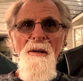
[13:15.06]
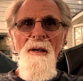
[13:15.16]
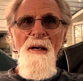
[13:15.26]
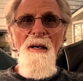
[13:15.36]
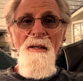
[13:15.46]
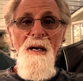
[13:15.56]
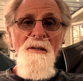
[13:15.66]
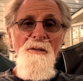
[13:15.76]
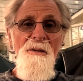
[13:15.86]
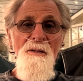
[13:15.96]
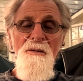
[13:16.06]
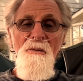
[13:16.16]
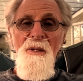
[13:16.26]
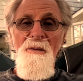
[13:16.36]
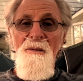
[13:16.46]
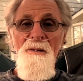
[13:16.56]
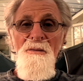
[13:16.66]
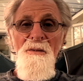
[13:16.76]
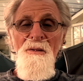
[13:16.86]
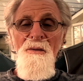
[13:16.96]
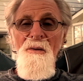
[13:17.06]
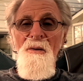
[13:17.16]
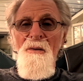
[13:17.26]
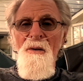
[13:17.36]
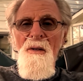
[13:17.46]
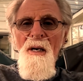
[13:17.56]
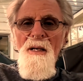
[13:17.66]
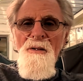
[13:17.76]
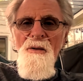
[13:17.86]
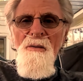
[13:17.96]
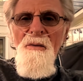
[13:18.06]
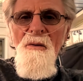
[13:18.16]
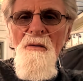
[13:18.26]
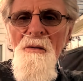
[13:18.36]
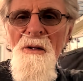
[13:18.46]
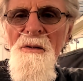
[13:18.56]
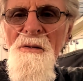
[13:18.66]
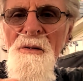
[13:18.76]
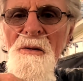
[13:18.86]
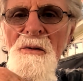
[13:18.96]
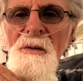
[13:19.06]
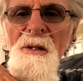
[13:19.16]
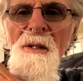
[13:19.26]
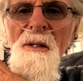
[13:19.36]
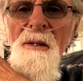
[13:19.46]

And actually it's weird because it didn't hurt. I don't know if you can still see it.